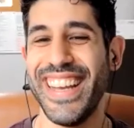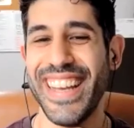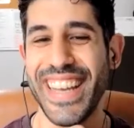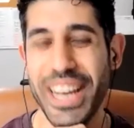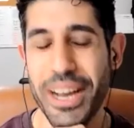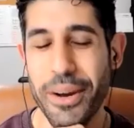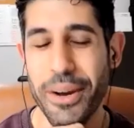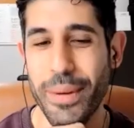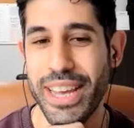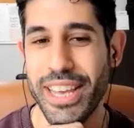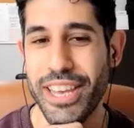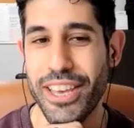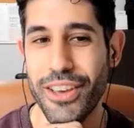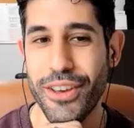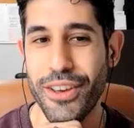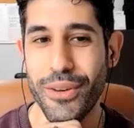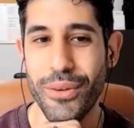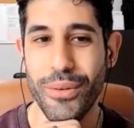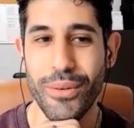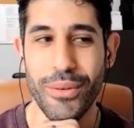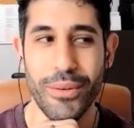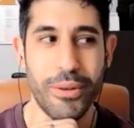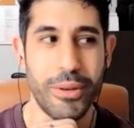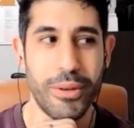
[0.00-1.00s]
where
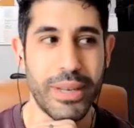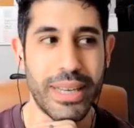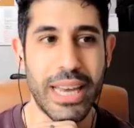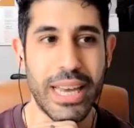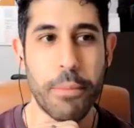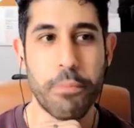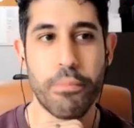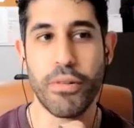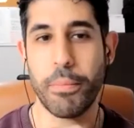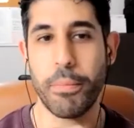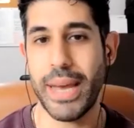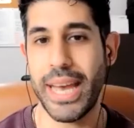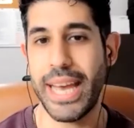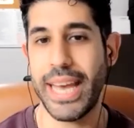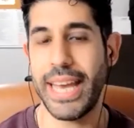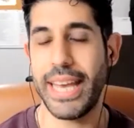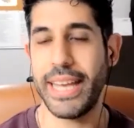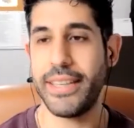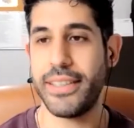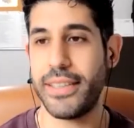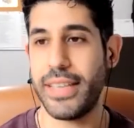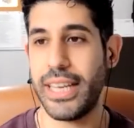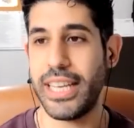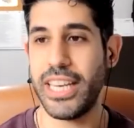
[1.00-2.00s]
you get
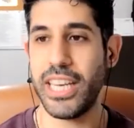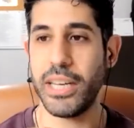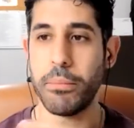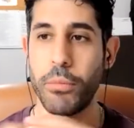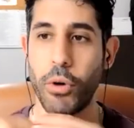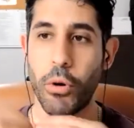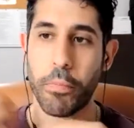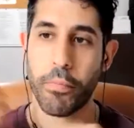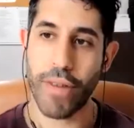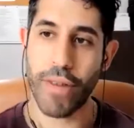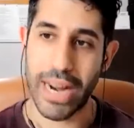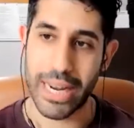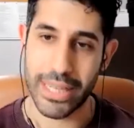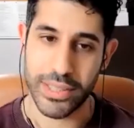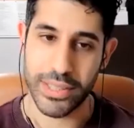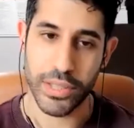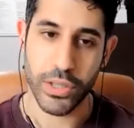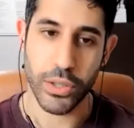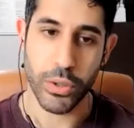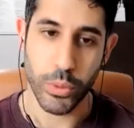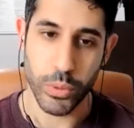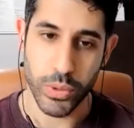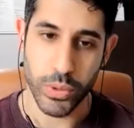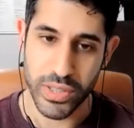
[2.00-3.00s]
prepared in the more
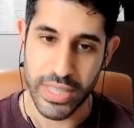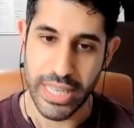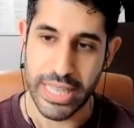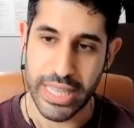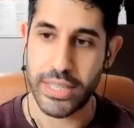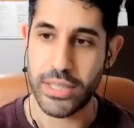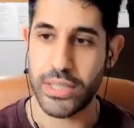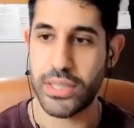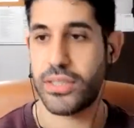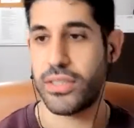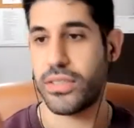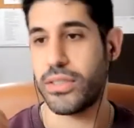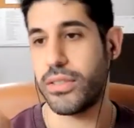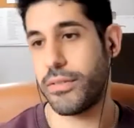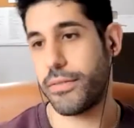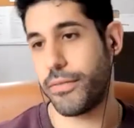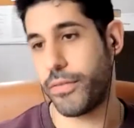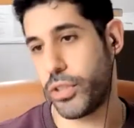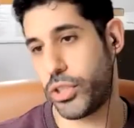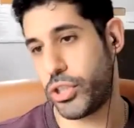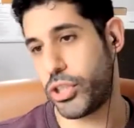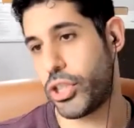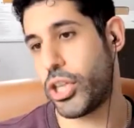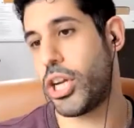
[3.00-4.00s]
practical sense
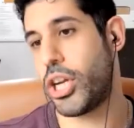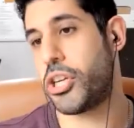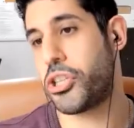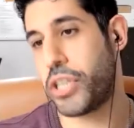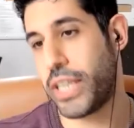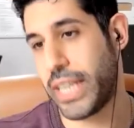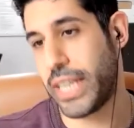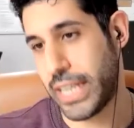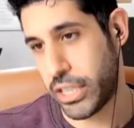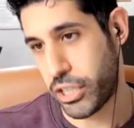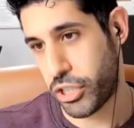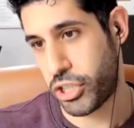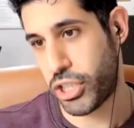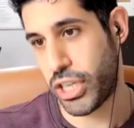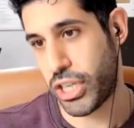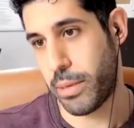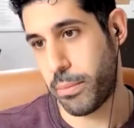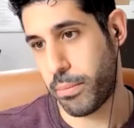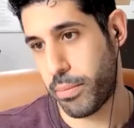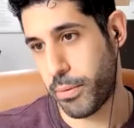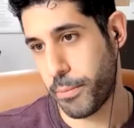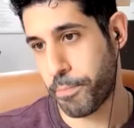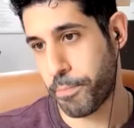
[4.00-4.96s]
for church leadership,